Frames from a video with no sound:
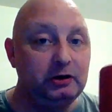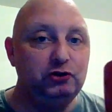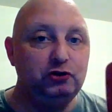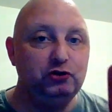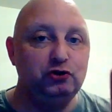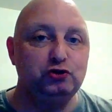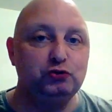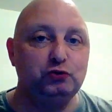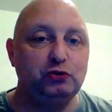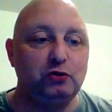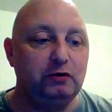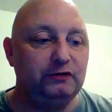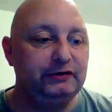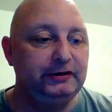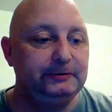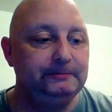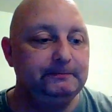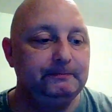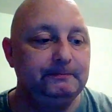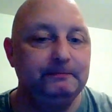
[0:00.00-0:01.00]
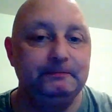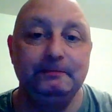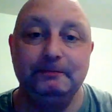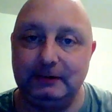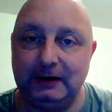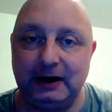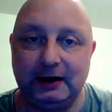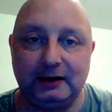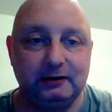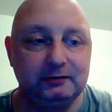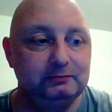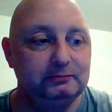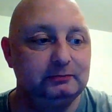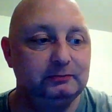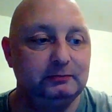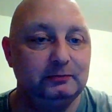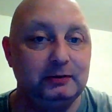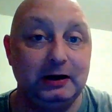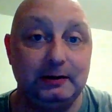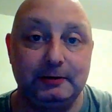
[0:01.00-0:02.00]
usual coffee, black,
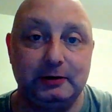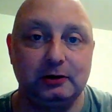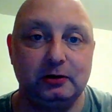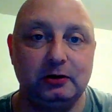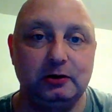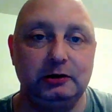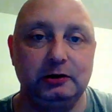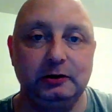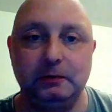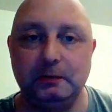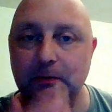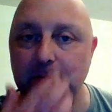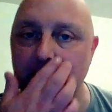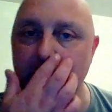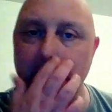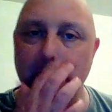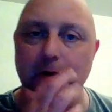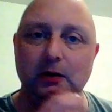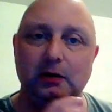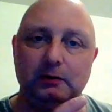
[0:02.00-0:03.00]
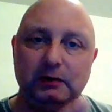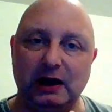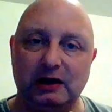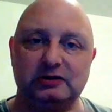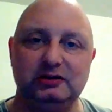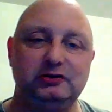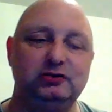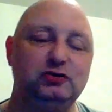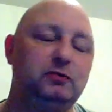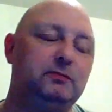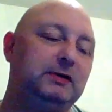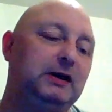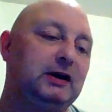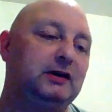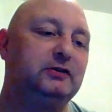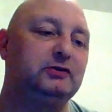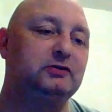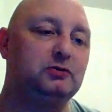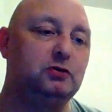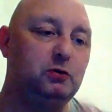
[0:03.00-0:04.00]
Americano. Actually, it's not
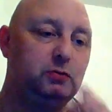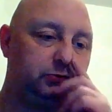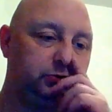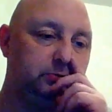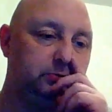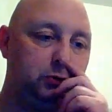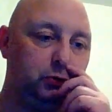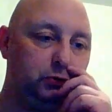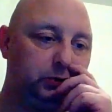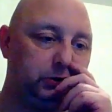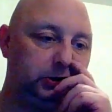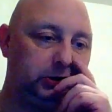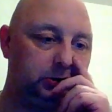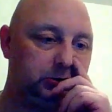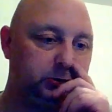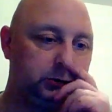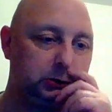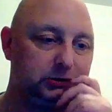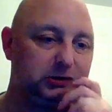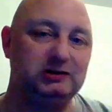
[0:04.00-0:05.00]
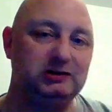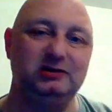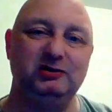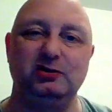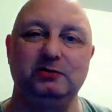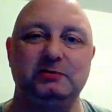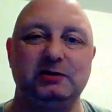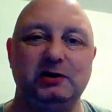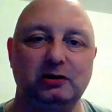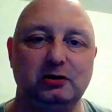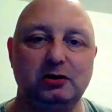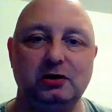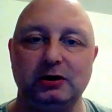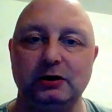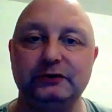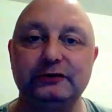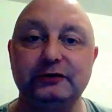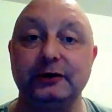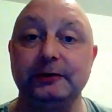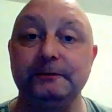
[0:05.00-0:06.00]
black, it's got some milk in it, so it's actually not
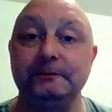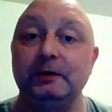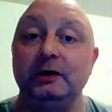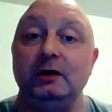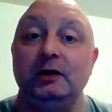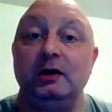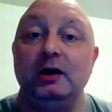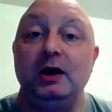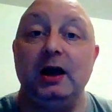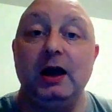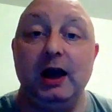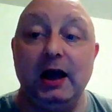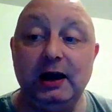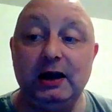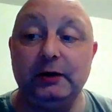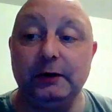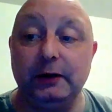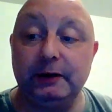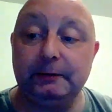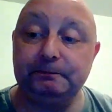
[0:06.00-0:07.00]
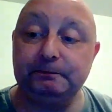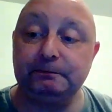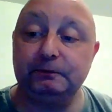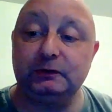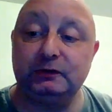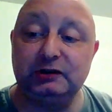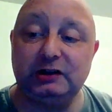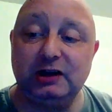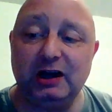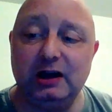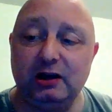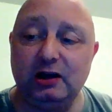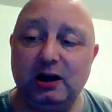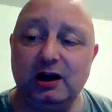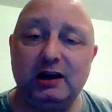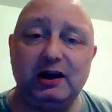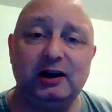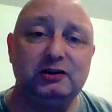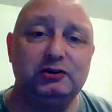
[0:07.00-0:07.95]
Americano, is it? Anyway. Today, I'm